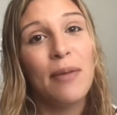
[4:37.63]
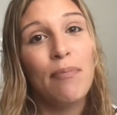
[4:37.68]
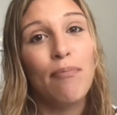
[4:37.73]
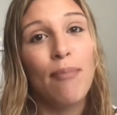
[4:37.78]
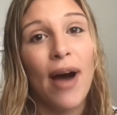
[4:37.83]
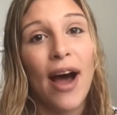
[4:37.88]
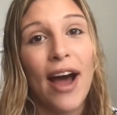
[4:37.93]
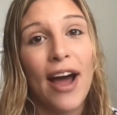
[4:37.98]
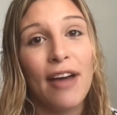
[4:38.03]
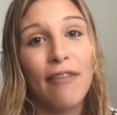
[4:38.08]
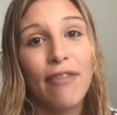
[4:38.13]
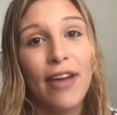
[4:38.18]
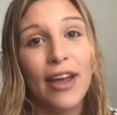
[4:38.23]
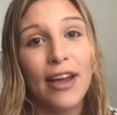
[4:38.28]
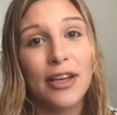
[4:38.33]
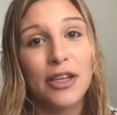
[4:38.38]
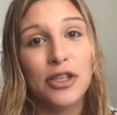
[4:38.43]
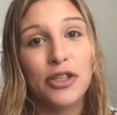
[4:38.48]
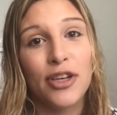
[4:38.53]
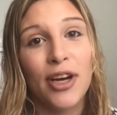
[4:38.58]
my
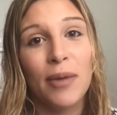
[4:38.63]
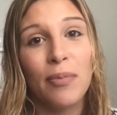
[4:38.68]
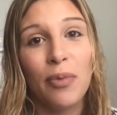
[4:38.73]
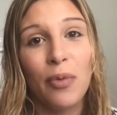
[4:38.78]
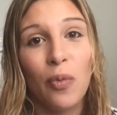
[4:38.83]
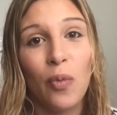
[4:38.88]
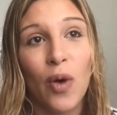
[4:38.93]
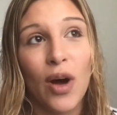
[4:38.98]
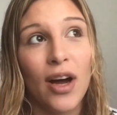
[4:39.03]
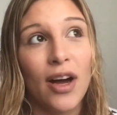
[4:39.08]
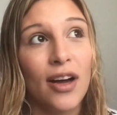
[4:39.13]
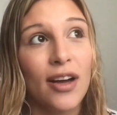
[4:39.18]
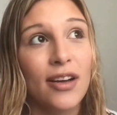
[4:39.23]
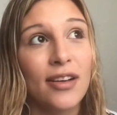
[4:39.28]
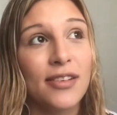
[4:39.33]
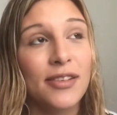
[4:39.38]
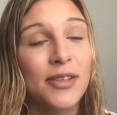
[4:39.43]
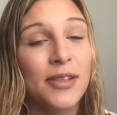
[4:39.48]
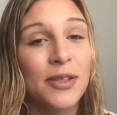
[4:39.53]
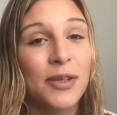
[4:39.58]
Vegas trip
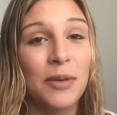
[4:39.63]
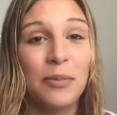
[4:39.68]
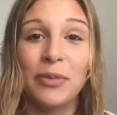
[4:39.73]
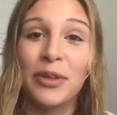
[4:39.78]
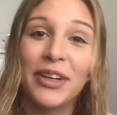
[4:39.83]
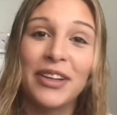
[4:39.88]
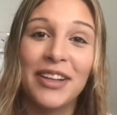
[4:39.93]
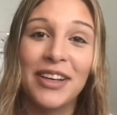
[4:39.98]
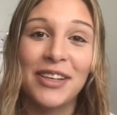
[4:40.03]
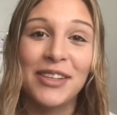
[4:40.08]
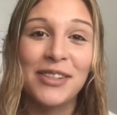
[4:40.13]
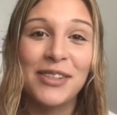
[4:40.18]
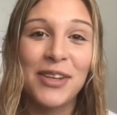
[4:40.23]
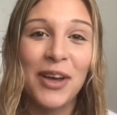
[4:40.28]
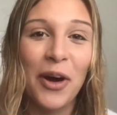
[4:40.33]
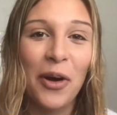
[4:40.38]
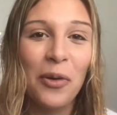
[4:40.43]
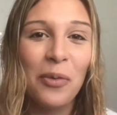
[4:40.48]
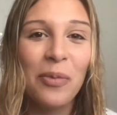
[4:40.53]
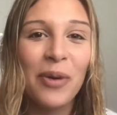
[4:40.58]
was completely
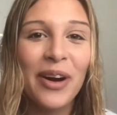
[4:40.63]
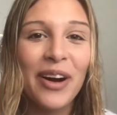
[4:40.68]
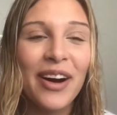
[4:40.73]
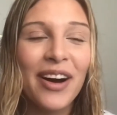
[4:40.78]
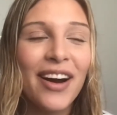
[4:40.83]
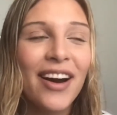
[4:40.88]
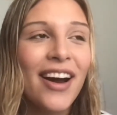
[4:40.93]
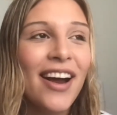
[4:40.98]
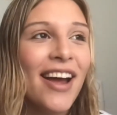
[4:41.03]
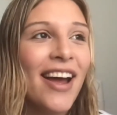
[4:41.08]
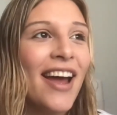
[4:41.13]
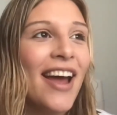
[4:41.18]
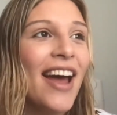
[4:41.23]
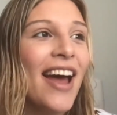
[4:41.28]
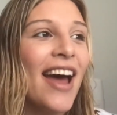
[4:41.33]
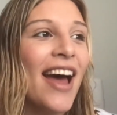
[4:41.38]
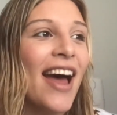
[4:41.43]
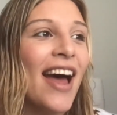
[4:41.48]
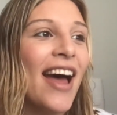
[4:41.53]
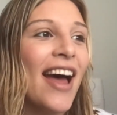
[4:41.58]
sober
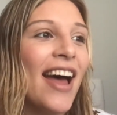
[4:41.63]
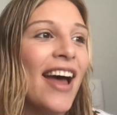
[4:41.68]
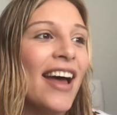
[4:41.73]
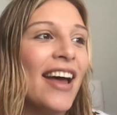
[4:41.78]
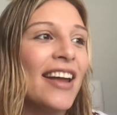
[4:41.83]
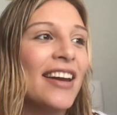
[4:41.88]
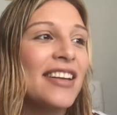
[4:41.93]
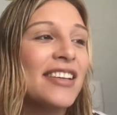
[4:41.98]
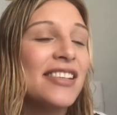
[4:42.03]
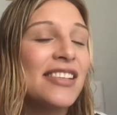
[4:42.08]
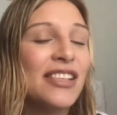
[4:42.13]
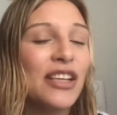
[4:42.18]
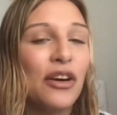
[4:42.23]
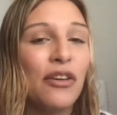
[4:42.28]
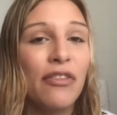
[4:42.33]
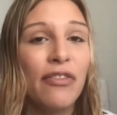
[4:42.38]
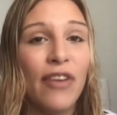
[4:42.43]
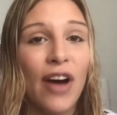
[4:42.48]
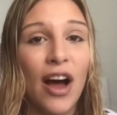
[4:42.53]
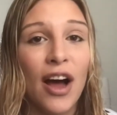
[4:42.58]
and
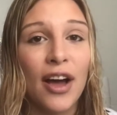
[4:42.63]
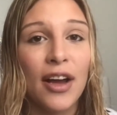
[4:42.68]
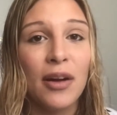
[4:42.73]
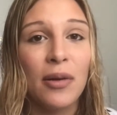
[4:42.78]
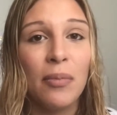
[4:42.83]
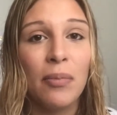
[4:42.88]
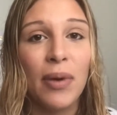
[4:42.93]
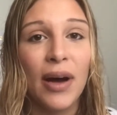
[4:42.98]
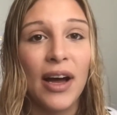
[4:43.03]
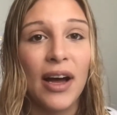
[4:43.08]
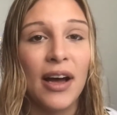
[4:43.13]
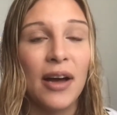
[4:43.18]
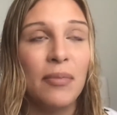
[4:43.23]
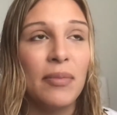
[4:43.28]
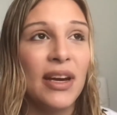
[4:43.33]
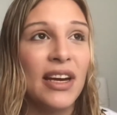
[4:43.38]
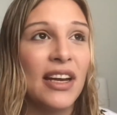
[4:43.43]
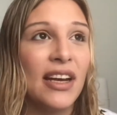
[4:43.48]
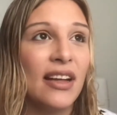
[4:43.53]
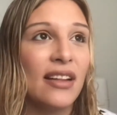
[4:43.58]
still fun, but
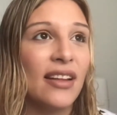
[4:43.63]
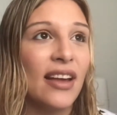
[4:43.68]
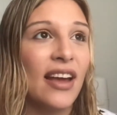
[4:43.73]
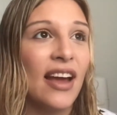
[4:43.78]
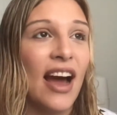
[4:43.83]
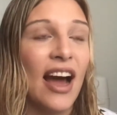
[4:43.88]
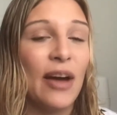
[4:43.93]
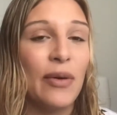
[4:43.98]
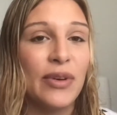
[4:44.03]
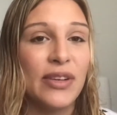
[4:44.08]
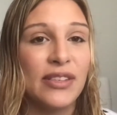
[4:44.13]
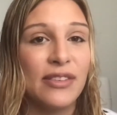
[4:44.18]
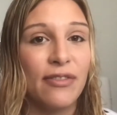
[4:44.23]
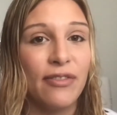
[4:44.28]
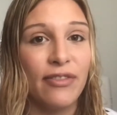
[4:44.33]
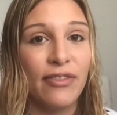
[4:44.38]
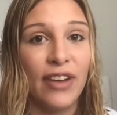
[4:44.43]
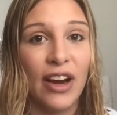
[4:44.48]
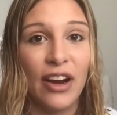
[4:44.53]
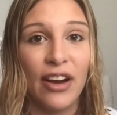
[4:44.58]
immediately I was
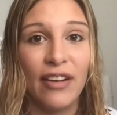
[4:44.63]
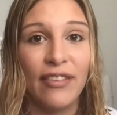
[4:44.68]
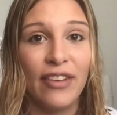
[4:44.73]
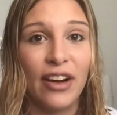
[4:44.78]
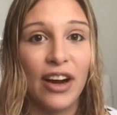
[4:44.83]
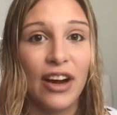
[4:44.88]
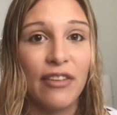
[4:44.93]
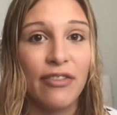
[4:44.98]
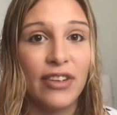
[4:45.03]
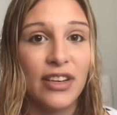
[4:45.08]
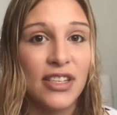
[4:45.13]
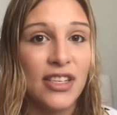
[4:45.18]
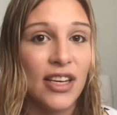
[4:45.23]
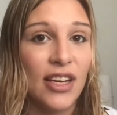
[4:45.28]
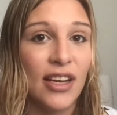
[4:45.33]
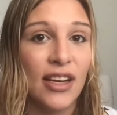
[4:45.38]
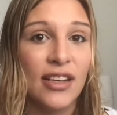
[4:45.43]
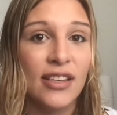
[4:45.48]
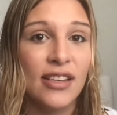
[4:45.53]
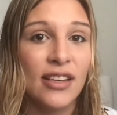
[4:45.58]
very, very
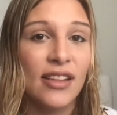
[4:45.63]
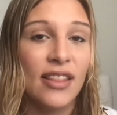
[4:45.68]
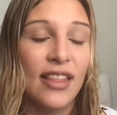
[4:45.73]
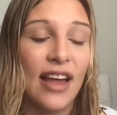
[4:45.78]
fatigued.